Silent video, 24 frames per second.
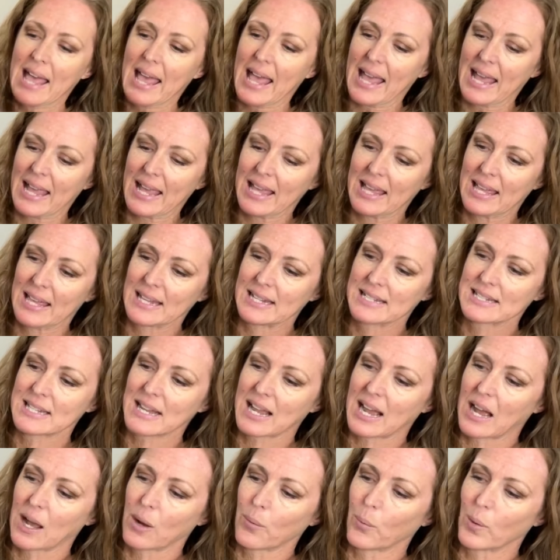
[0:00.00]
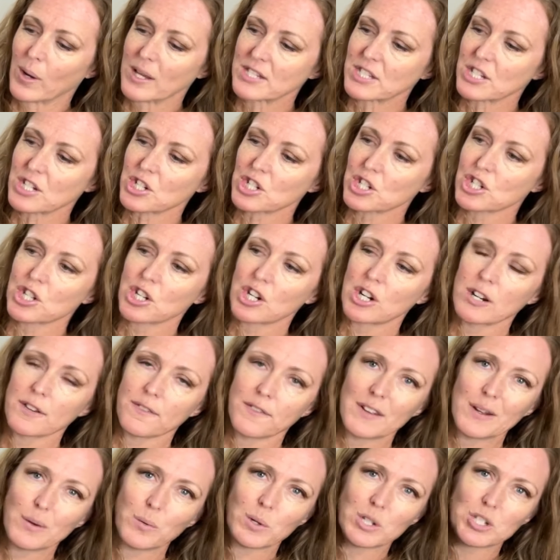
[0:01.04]
and I wasn't sure if
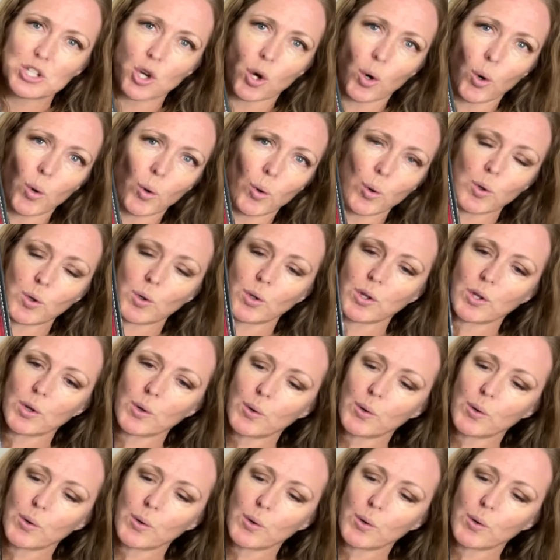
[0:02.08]
it was old